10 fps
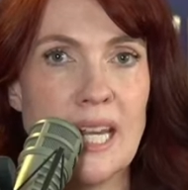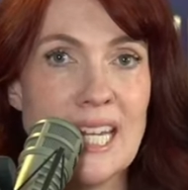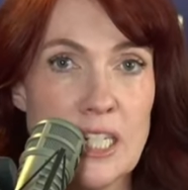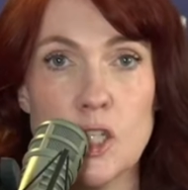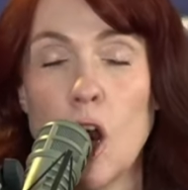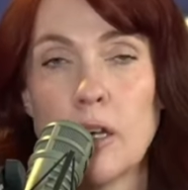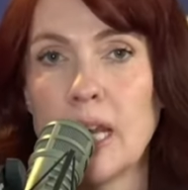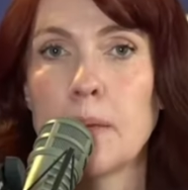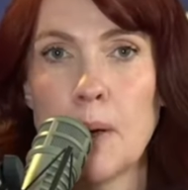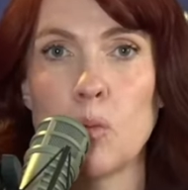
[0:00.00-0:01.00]
in
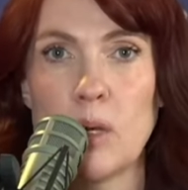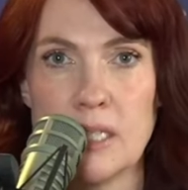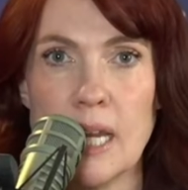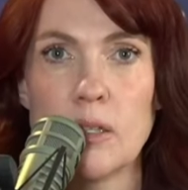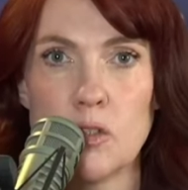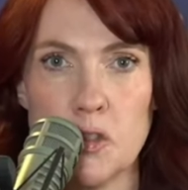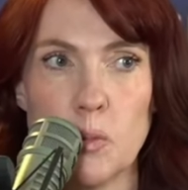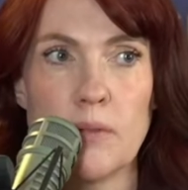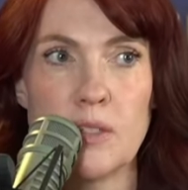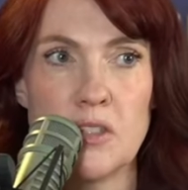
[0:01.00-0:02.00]
talking about what Taylor
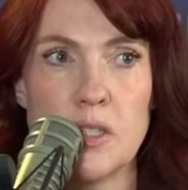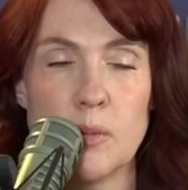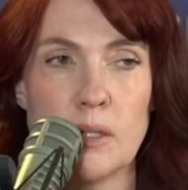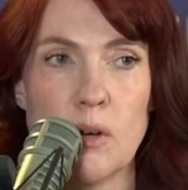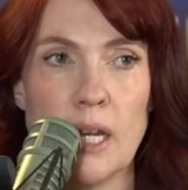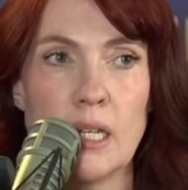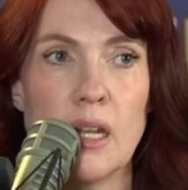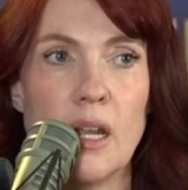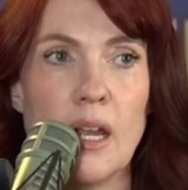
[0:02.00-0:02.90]
Swift is doing right,